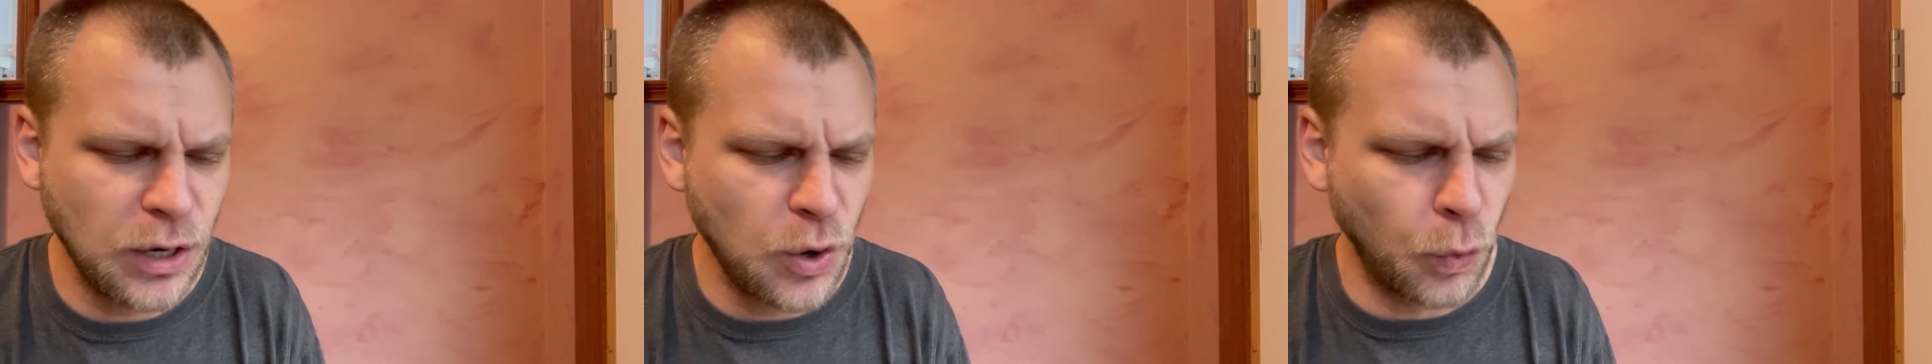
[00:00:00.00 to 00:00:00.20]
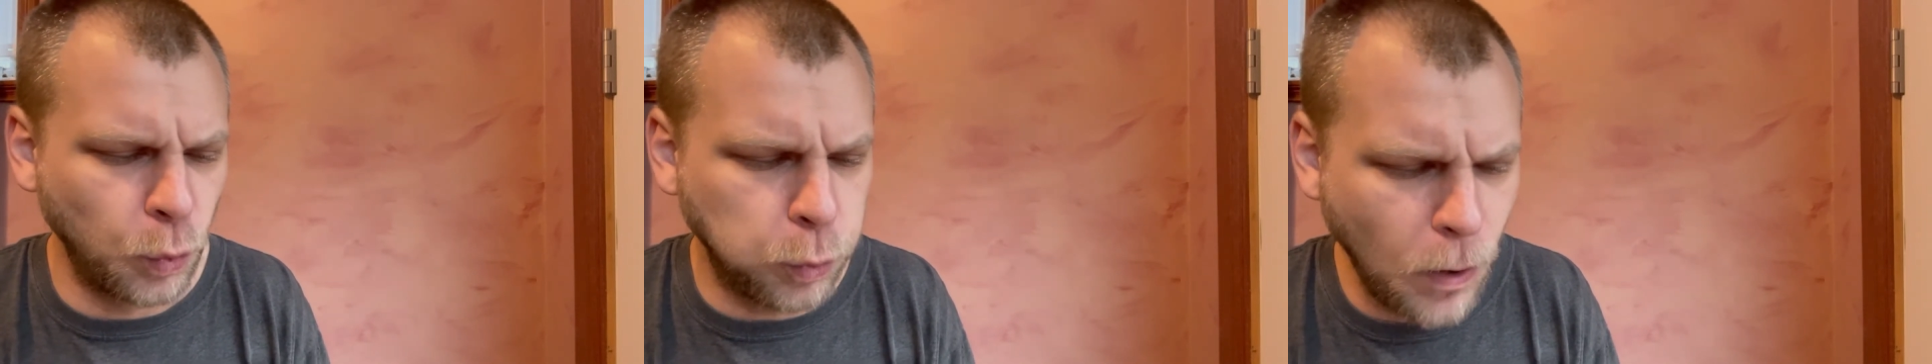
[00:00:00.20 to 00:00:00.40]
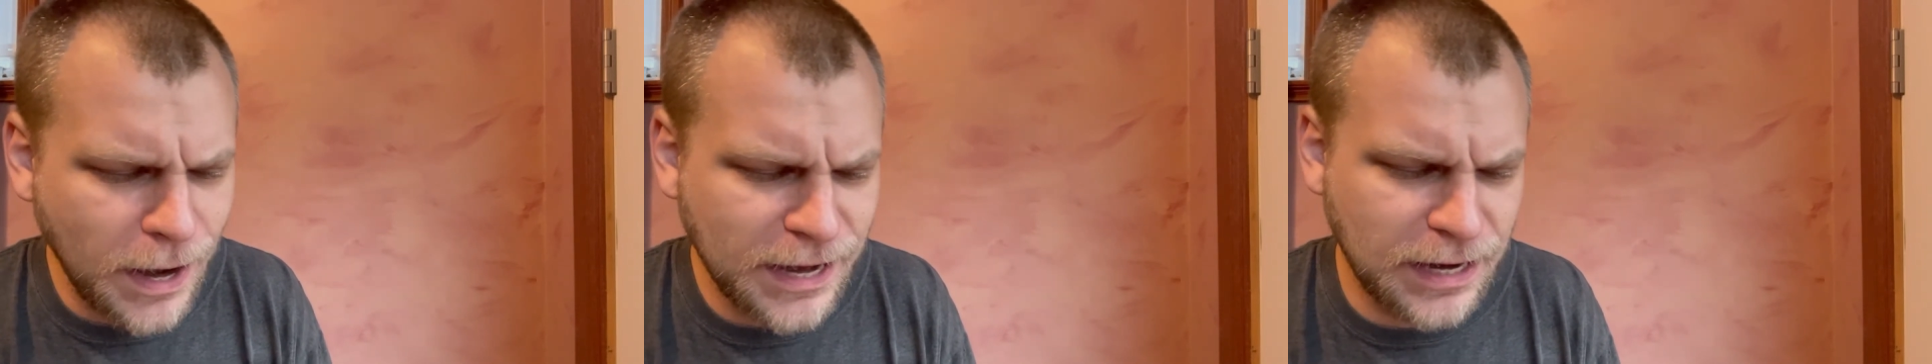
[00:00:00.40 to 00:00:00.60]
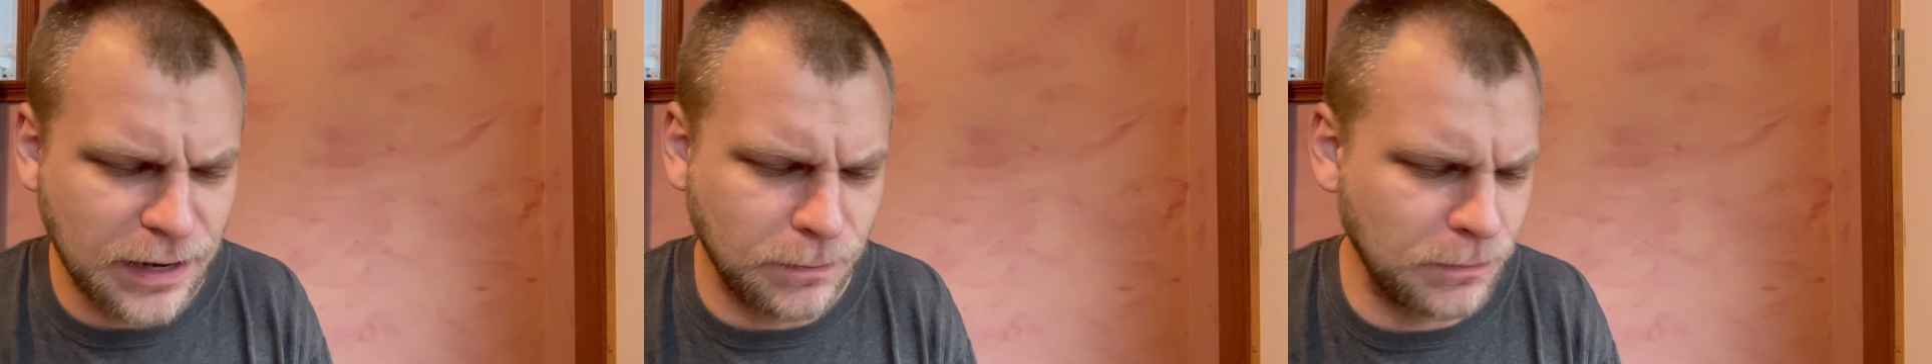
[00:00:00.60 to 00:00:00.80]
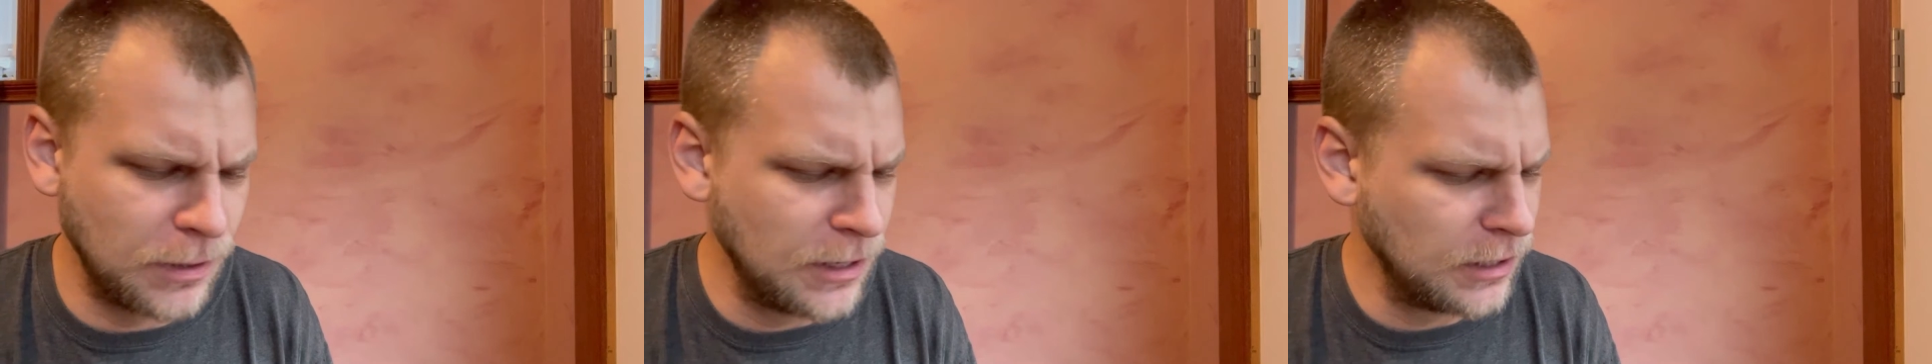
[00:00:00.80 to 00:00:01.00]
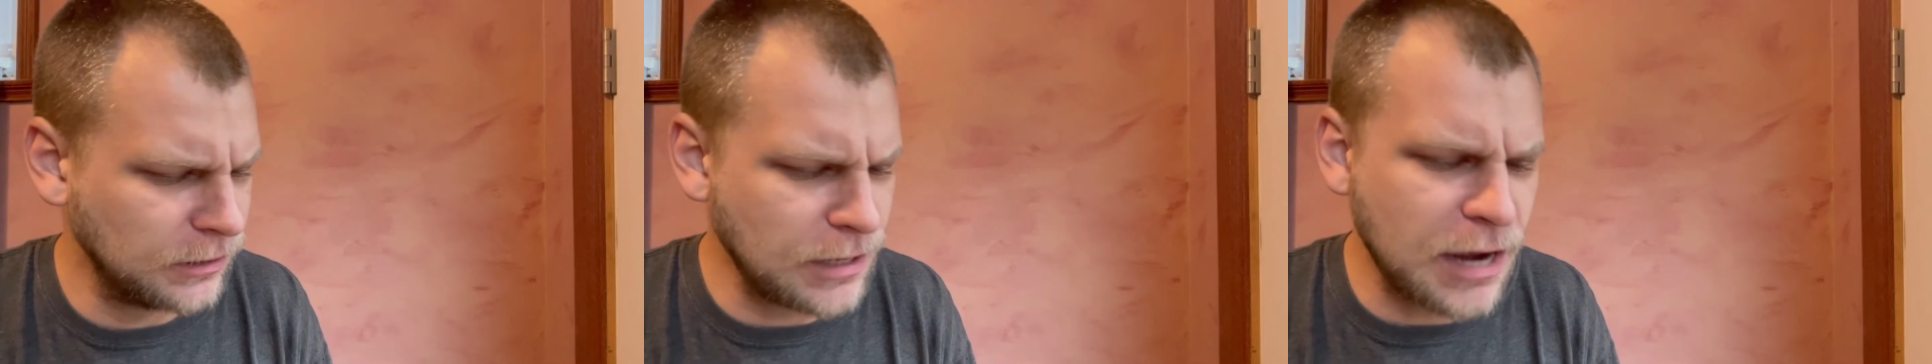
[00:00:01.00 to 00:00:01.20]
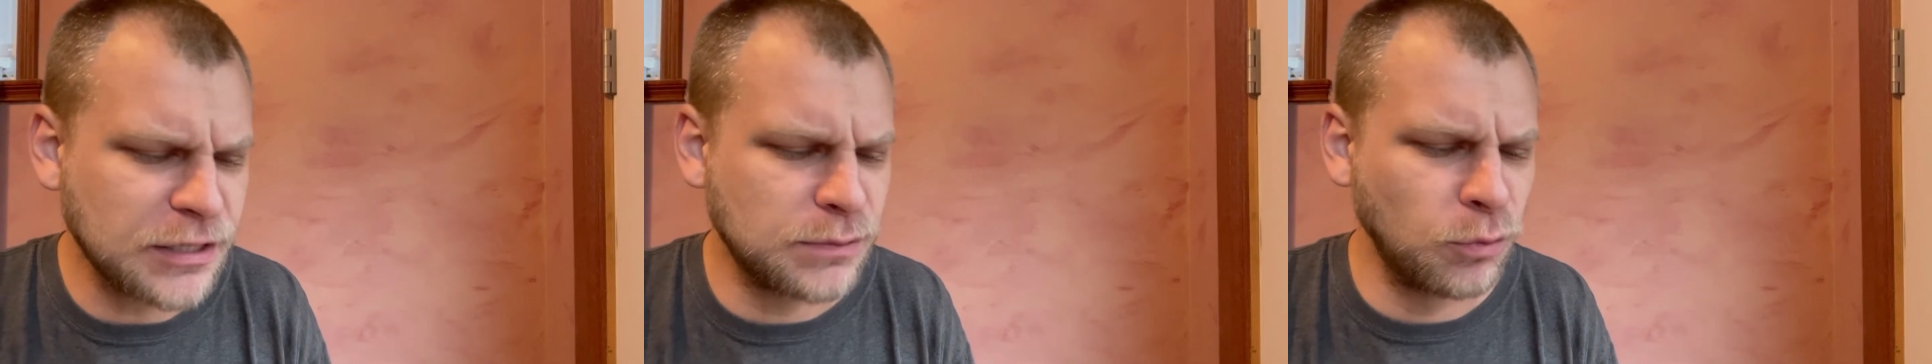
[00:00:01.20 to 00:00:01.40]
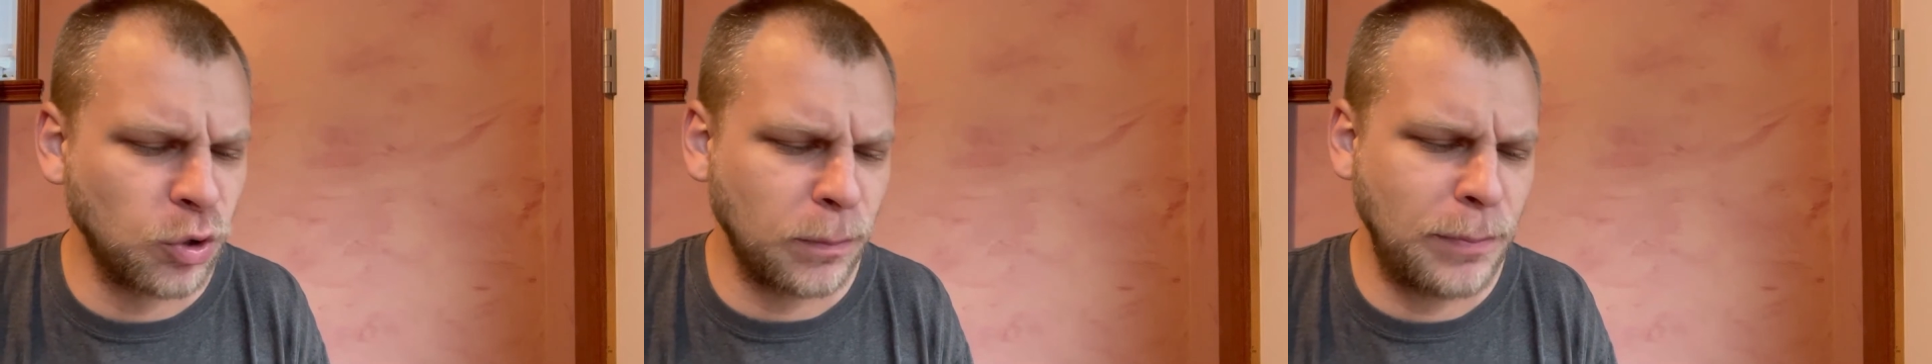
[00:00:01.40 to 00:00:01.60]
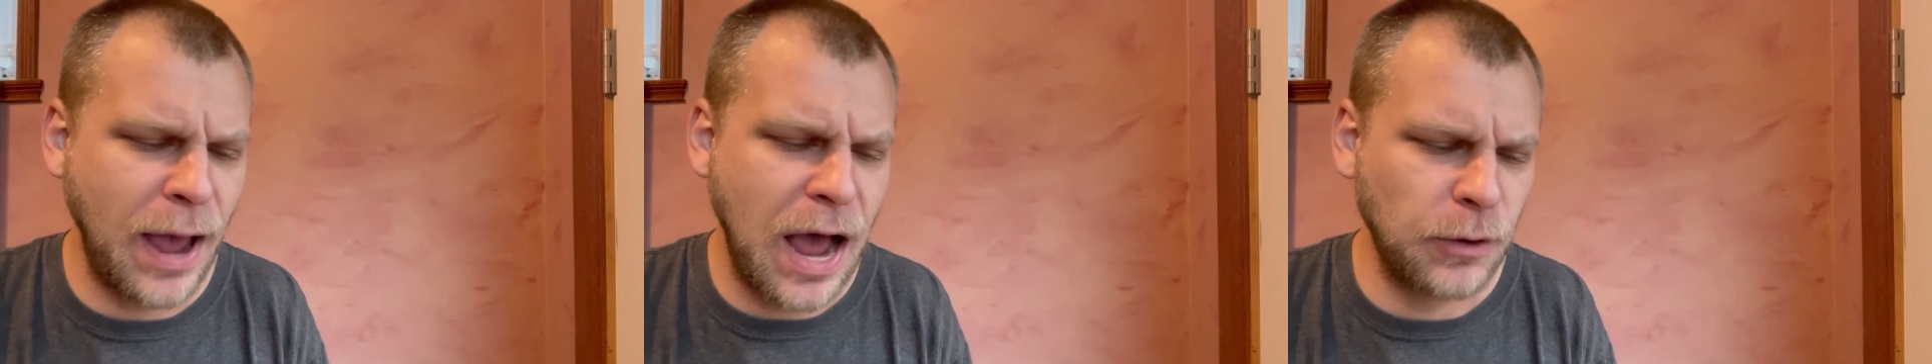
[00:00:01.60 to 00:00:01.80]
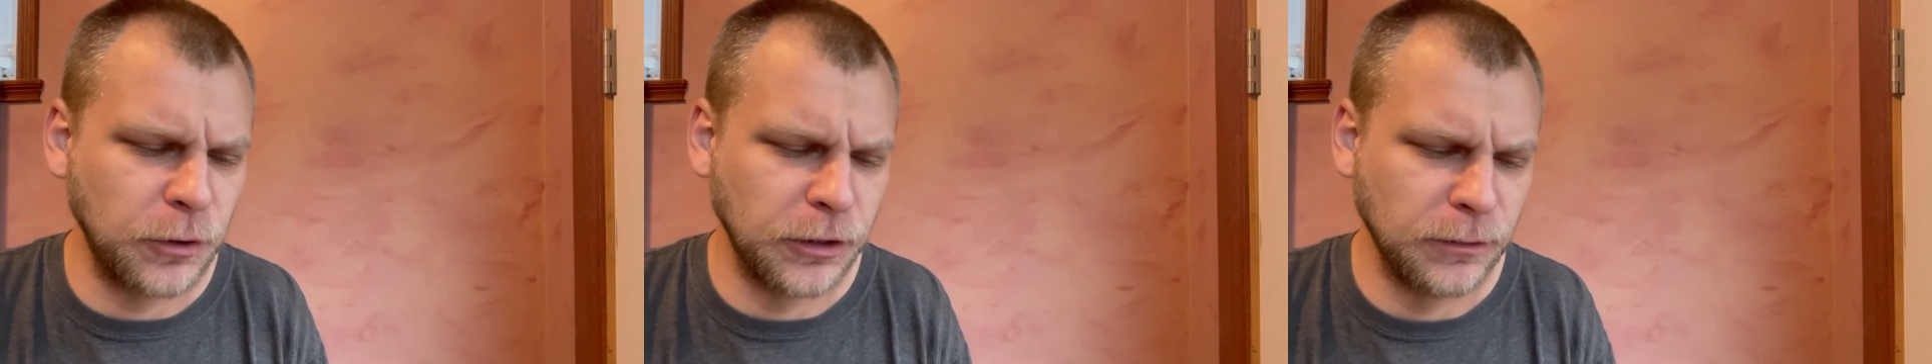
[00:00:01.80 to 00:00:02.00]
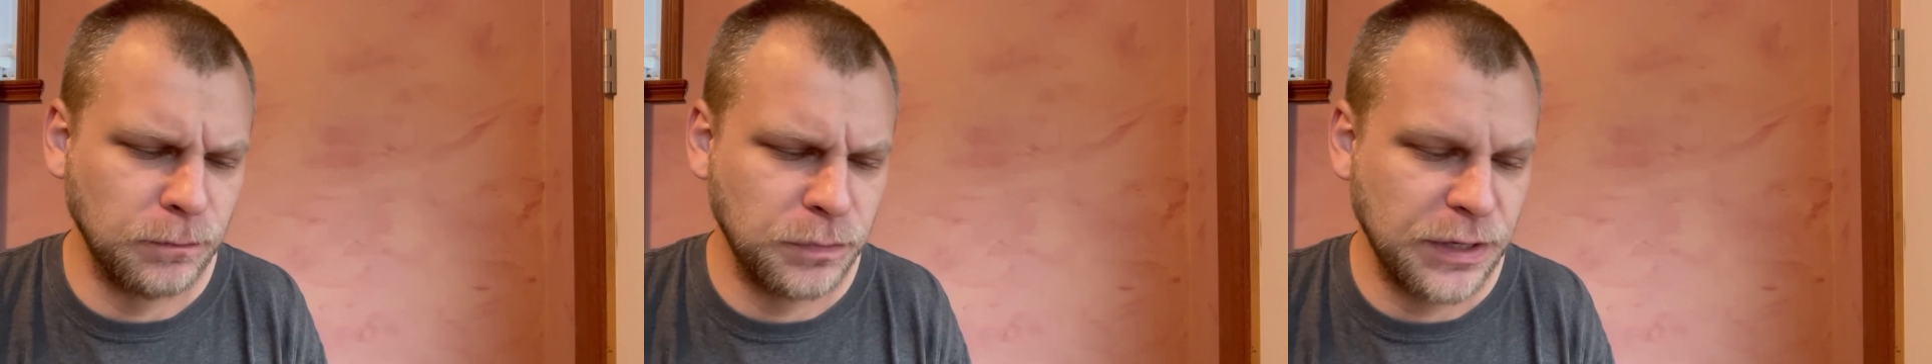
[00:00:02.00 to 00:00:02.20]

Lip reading: wham, lots more power.